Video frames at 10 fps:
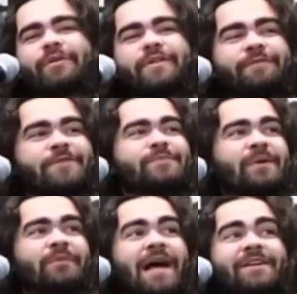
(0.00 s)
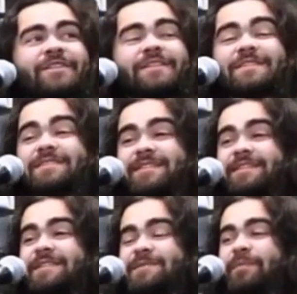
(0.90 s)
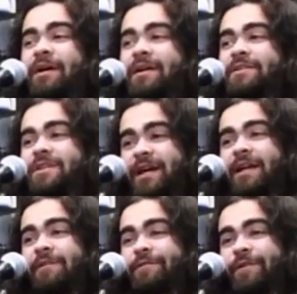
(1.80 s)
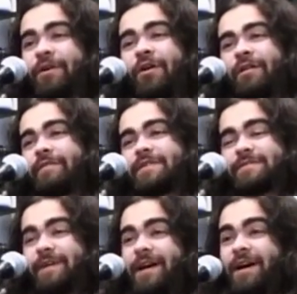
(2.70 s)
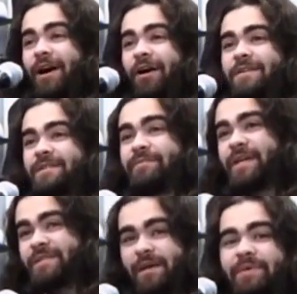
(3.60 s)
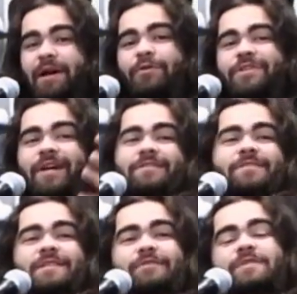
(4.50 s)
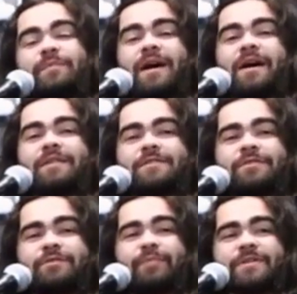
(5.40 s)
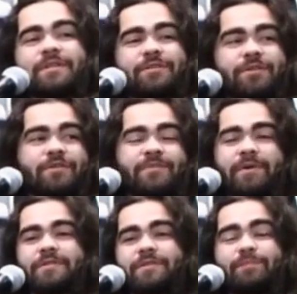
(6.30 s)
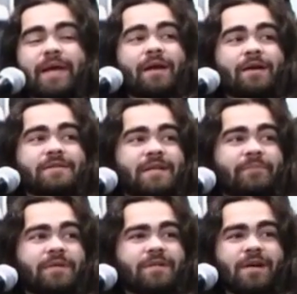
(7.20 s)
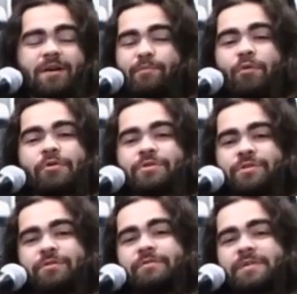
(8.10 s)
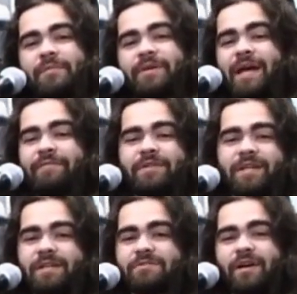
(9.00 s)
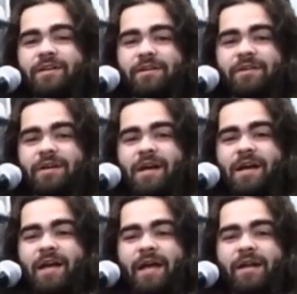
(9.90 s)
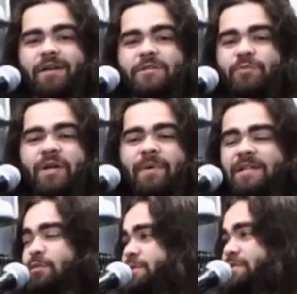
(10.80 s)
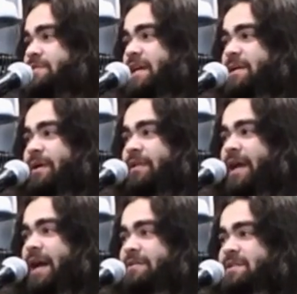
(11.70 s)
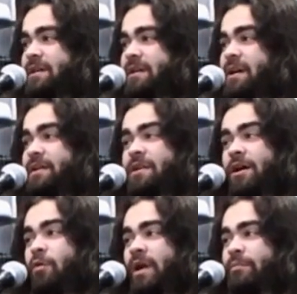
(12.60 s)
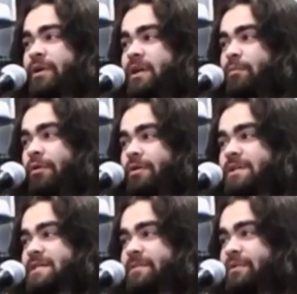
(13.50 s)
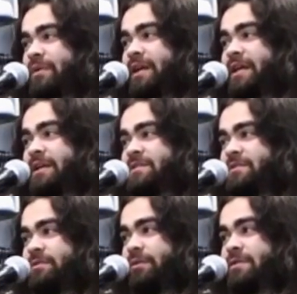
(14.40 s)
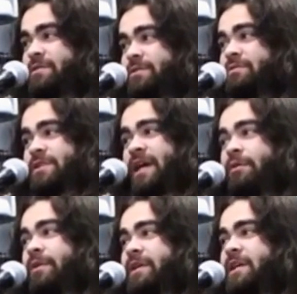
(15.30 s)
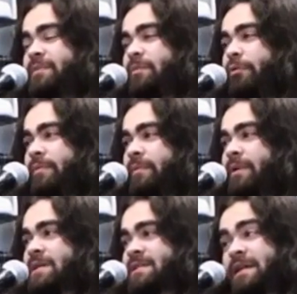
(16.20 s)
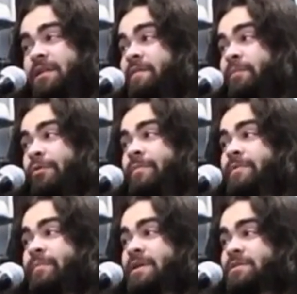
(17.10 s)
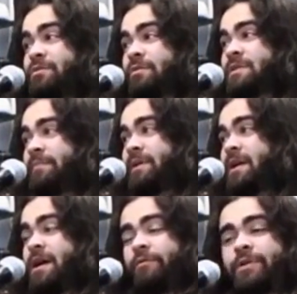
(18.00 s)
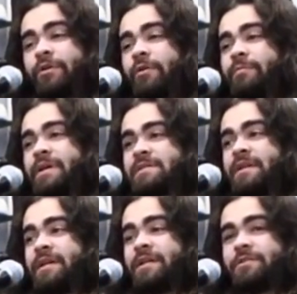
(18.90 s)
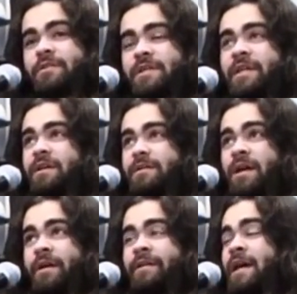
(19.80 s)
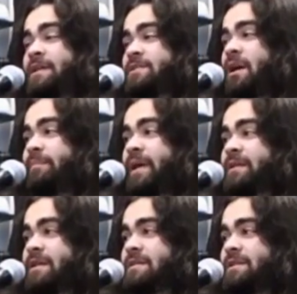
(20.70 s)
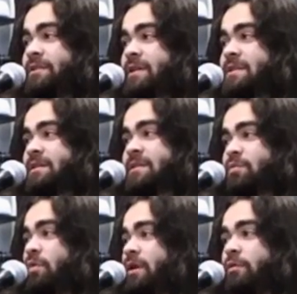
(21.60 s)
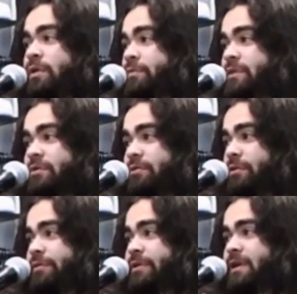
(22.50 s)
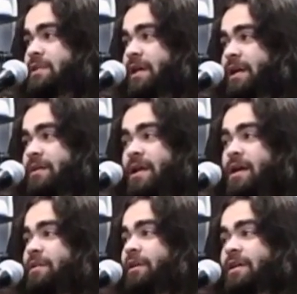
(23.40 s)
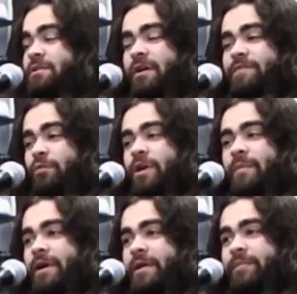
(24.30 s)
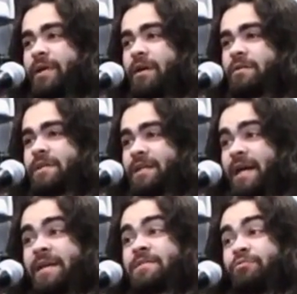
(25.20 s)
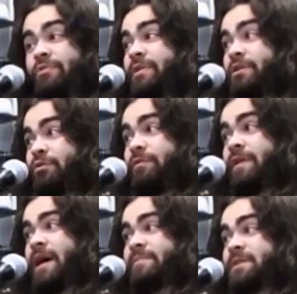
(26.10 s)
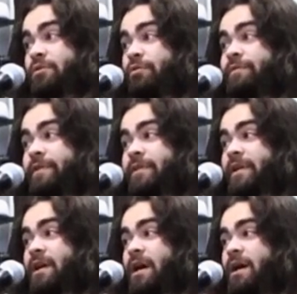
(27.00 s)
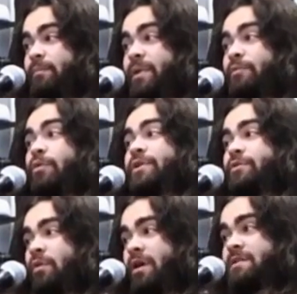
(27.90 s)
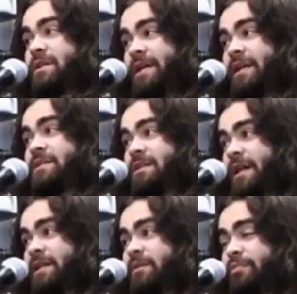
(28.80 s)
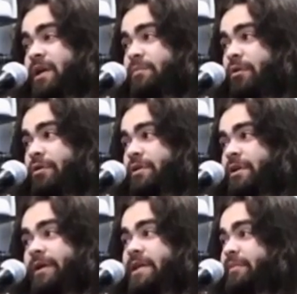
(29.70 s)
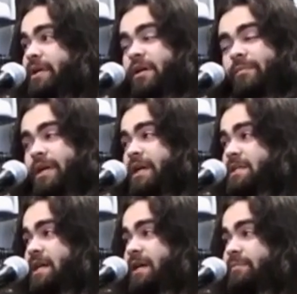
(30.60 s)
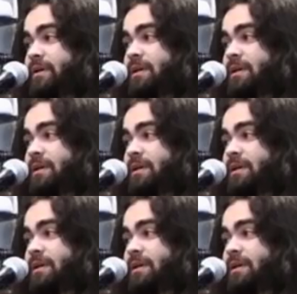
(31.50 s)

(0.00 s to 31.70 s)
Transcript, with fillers: One of the first people to actually get to see this spot and check it out for all of its awesomeness. I mean, I wish you guys could see what's behind, too. A bunch of shirts, a bunch of pants, I mean, more shoes. I mean, everything is right here. And uh, just bringing back to what you were saying about like how it's a not quite a brick and mortar. Is that something you want to get into, or do you just kind of want to keep it appointment based? Because I love appointment based stores. I mean, when you go to a big city and you're just in a nice shop like this, and you get to just one on one with the crew, and you get to yeah, kind of yeah. look at. You don't have to worry about anybody else. Like that is a really cool vibe. It's a cool feeling. But More what are you wanting to get into, like the brick and mortar? You know, anybody coming anytime.